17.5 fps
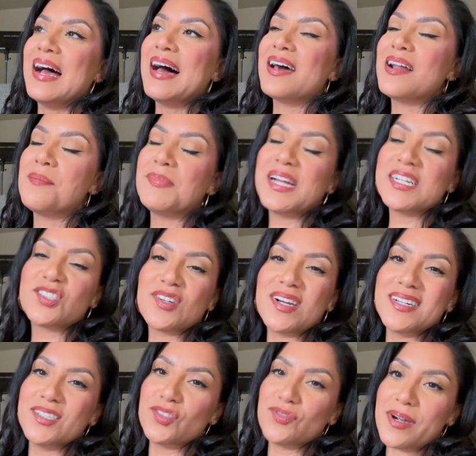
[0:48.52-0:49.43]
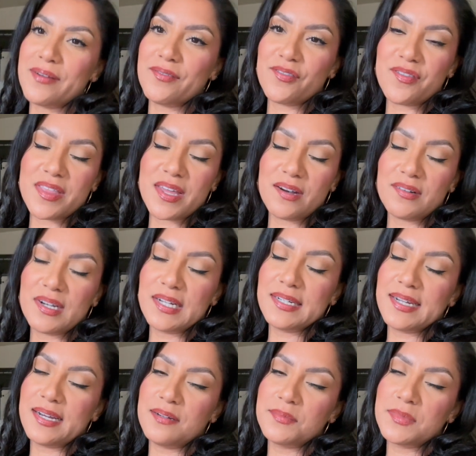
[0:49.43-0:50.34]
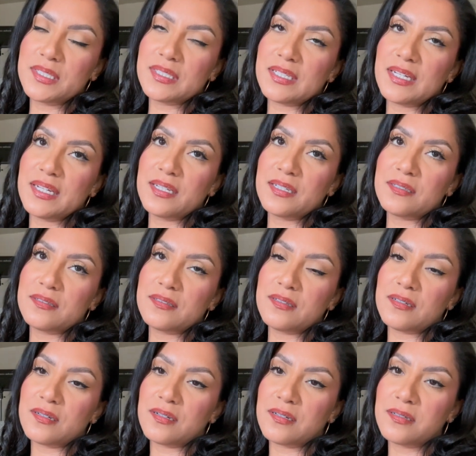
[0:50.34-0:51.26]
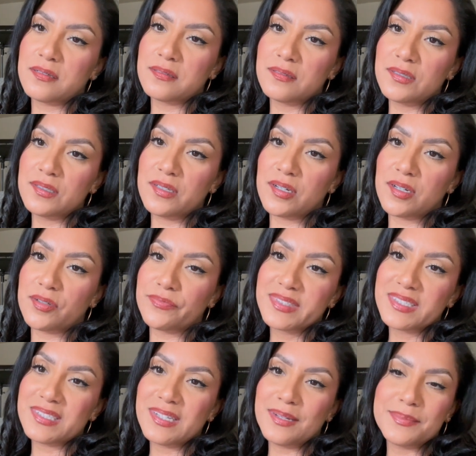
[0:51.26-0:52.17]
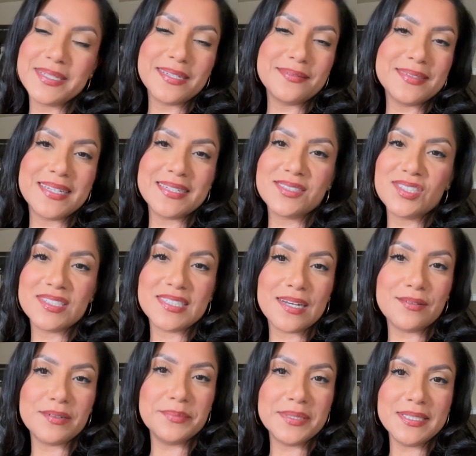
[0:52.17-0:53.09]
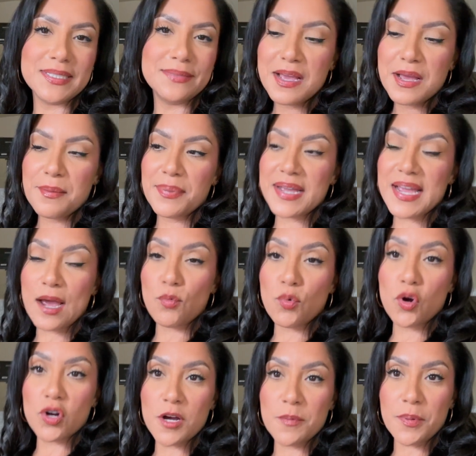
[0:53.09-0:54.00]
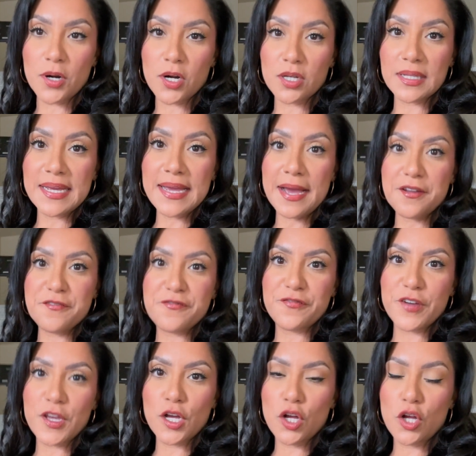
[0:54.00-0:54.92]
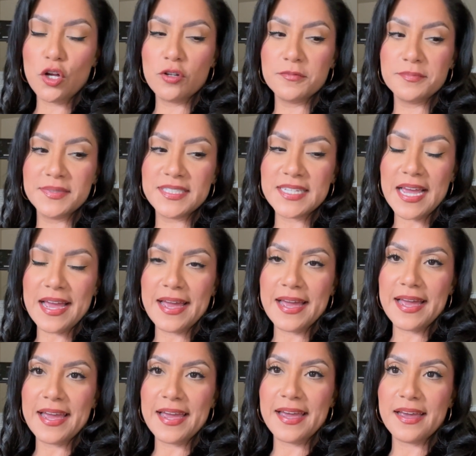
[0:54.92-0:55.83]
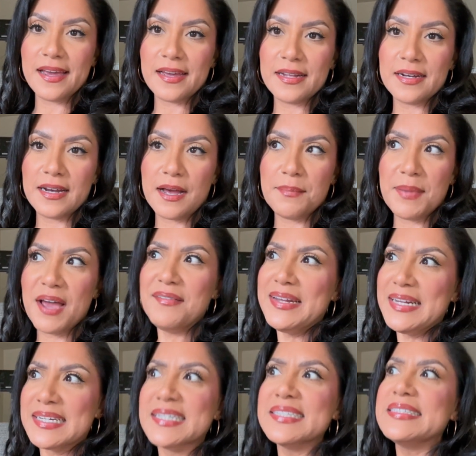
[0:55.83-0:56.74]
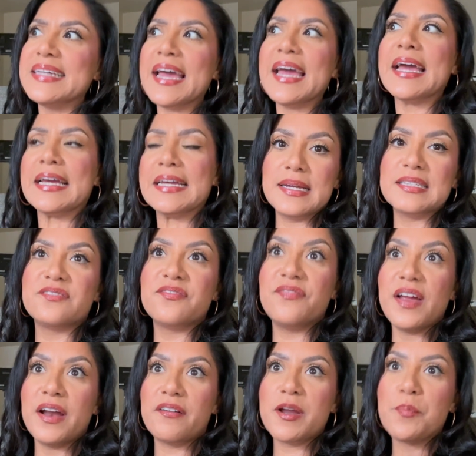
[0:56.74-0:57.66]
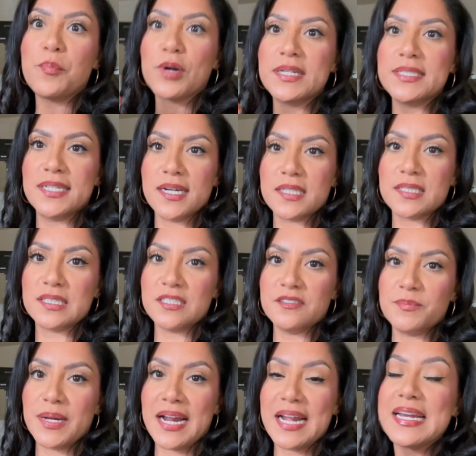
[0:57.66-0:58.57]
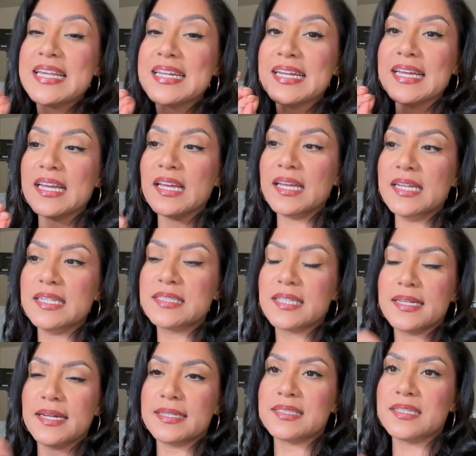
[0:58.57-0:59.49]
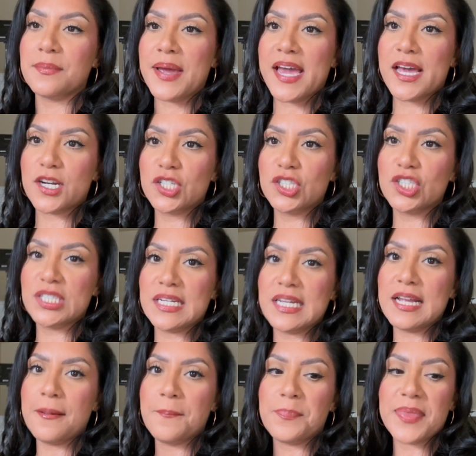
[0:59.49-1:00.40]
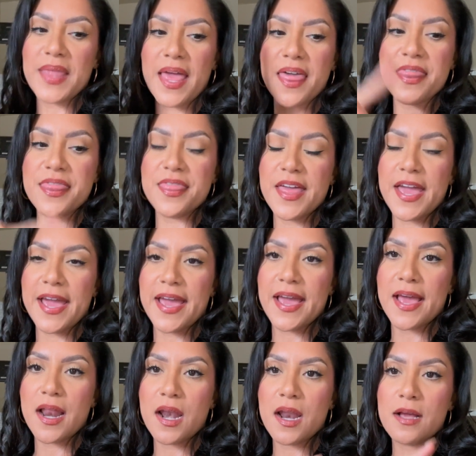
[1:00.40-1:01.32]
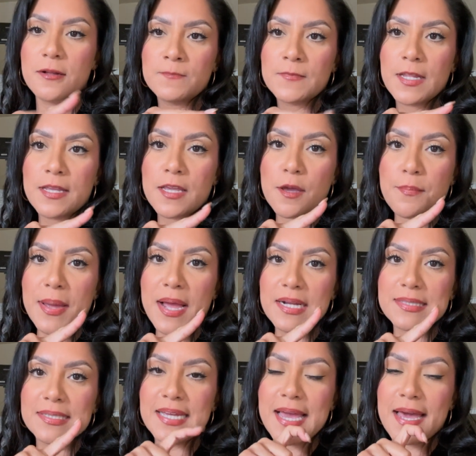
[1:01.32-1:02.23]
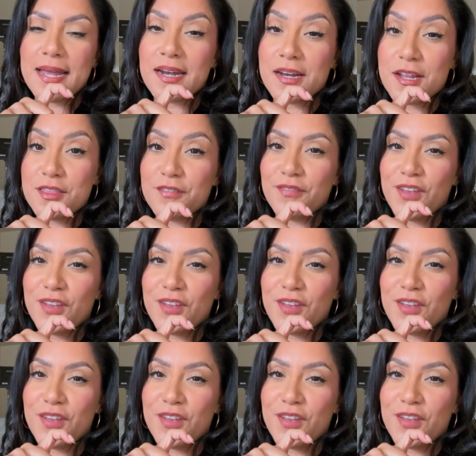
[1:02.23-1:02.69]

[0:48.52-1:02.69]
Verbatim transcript: I'm not trying to drive over there right now. I'm just like, ugh, you know, sometimes that's just how it be. But yeah, I woke up early. I filmed and I'm having a good day. It's very productive, but I need to eat to get some energy and then get back to editing the